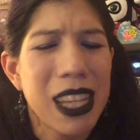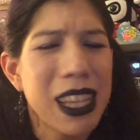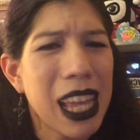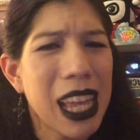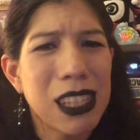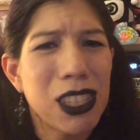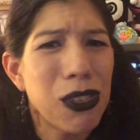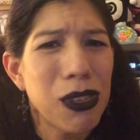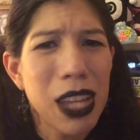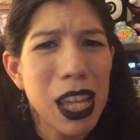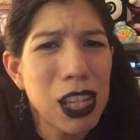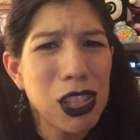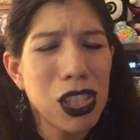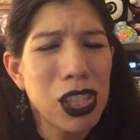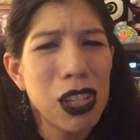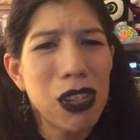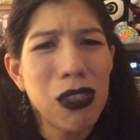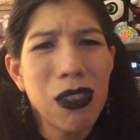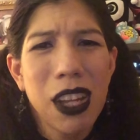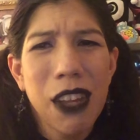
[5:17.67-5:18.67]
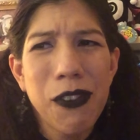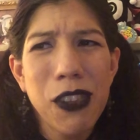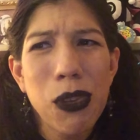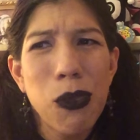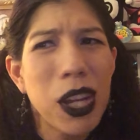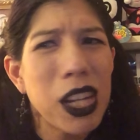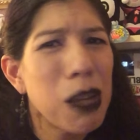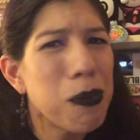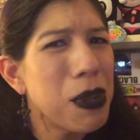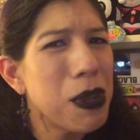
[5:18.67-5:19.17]
that's okay too. If you
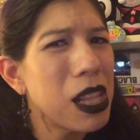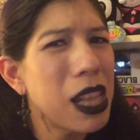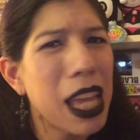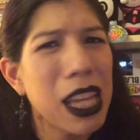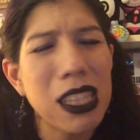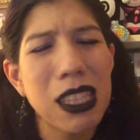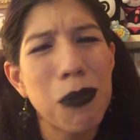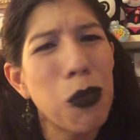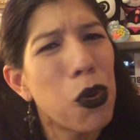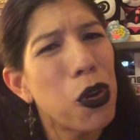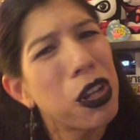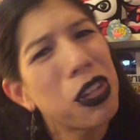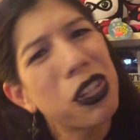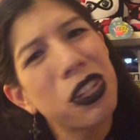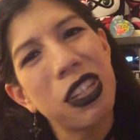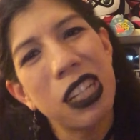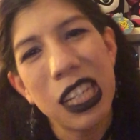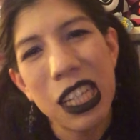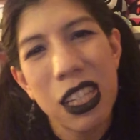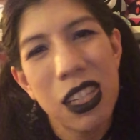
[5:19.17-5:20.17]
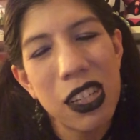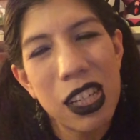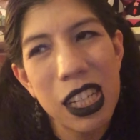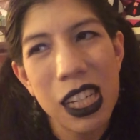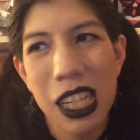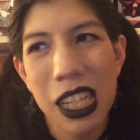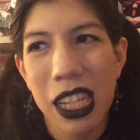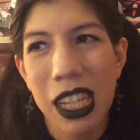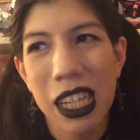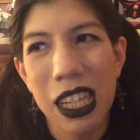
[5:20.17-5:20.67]
want to be like the more
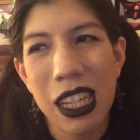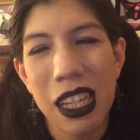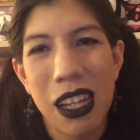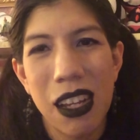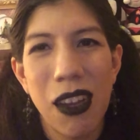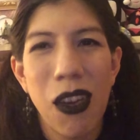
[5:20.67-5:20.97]
goody